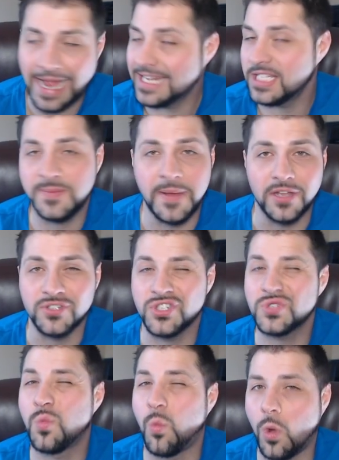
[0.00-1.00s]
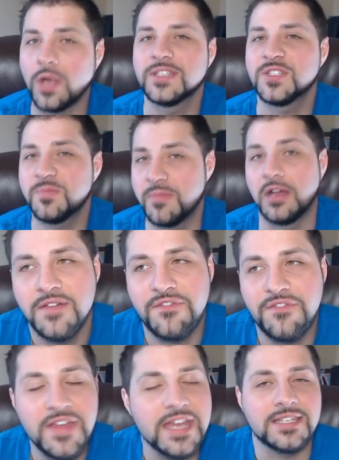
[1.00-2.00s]
any spell, just 1 spell,
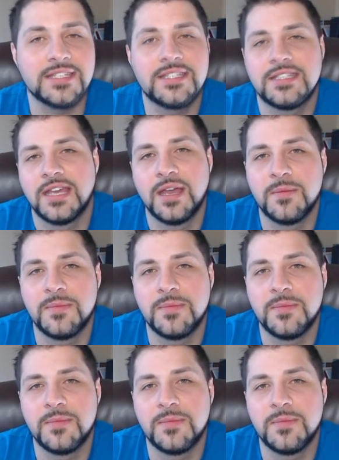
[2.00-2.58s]
Fizz